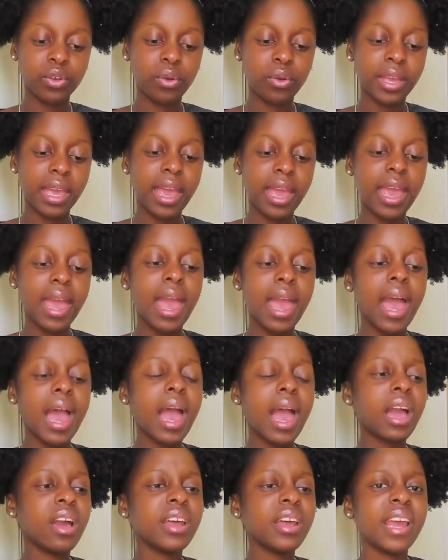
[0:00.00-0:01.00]
Okay,
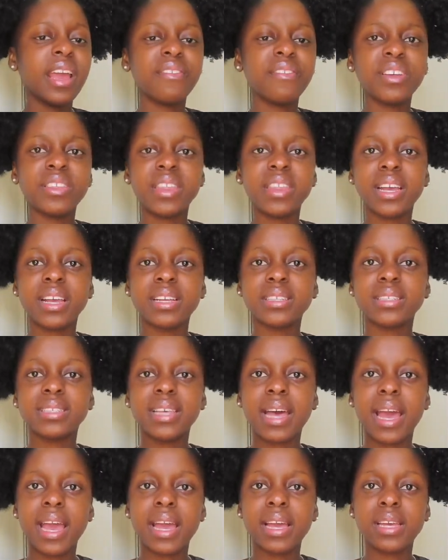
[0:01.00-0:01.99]
I got everything in
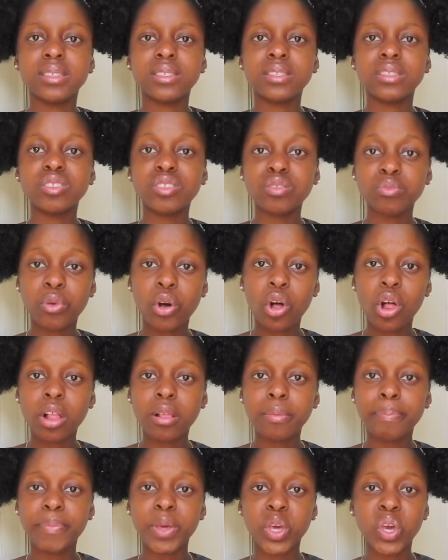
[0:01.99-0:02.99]
size small
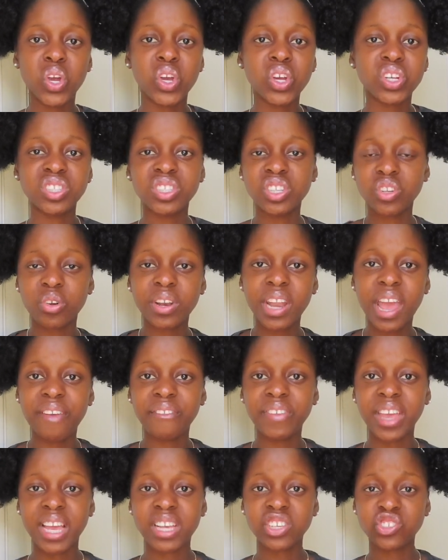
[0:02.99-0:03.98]
because they don't
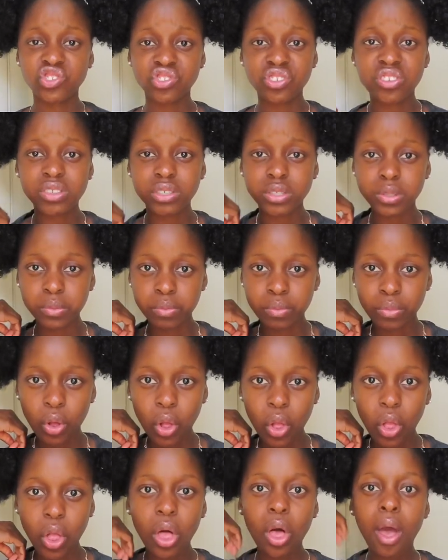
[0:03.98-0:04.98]
have extra
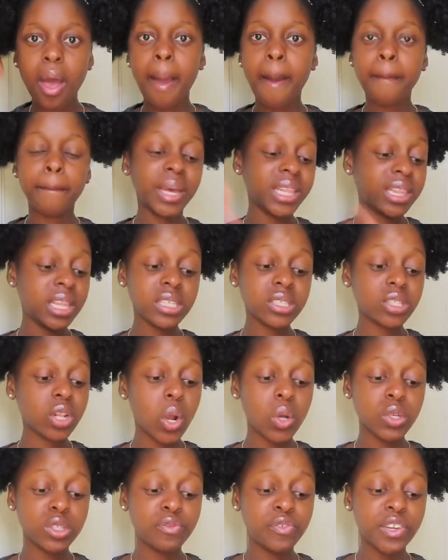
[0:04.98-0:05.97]
small, but these
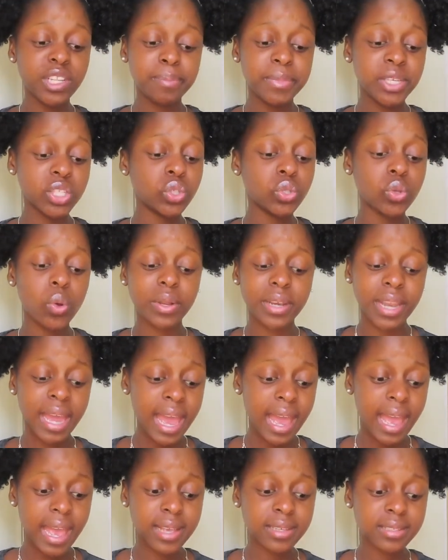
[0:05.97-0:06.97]
clothes fit me so
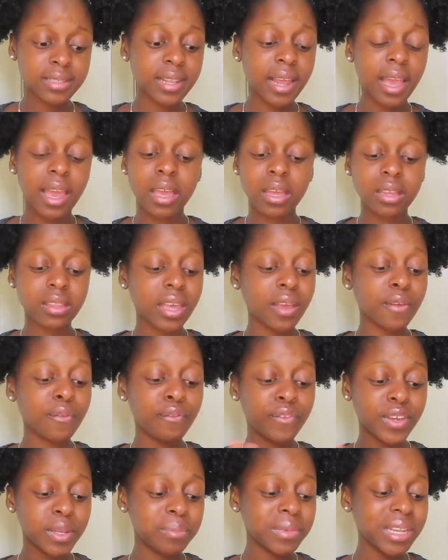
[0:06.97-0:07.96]
nice. Like, they
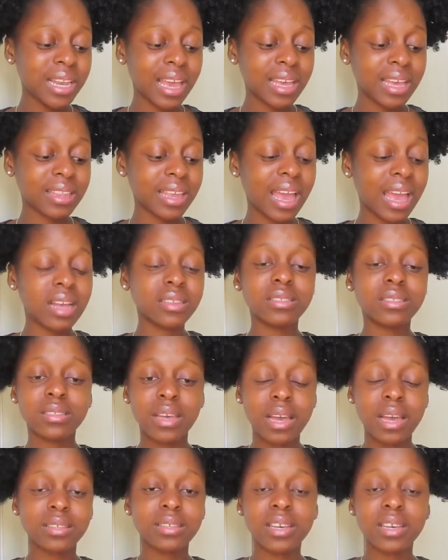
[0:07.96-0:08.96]
fit me like they are
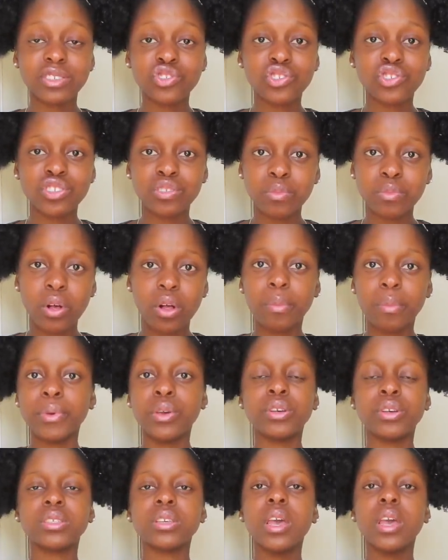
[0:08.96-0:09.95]
size extra small,
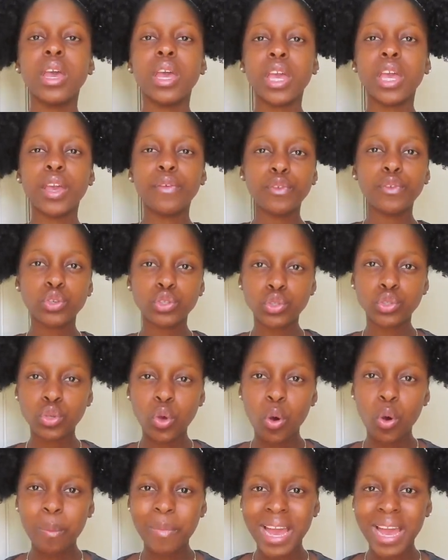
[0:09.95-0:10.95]
because if you
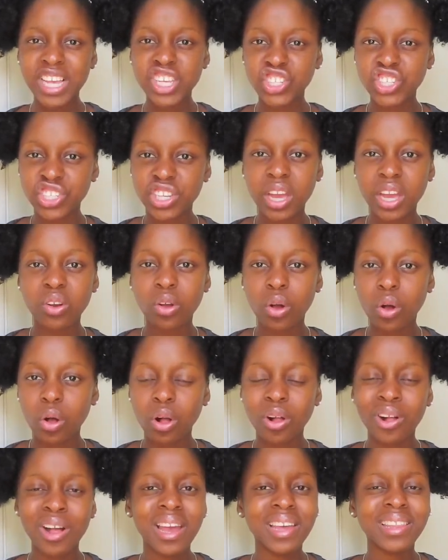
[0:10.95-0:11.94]
saw my Shein
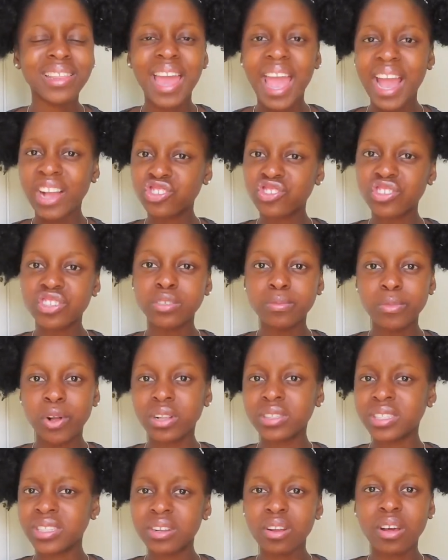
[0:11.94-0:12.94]
haul, the extra
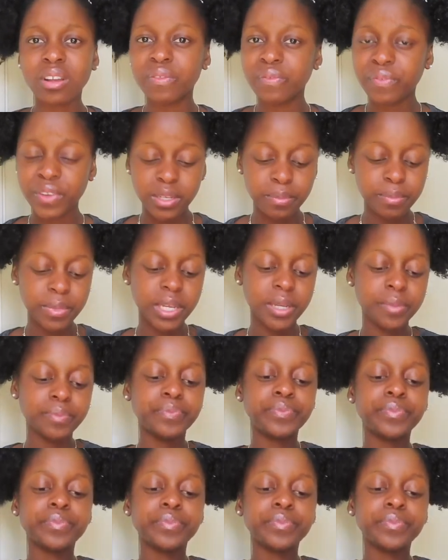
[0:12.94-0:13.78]
small did not fit me.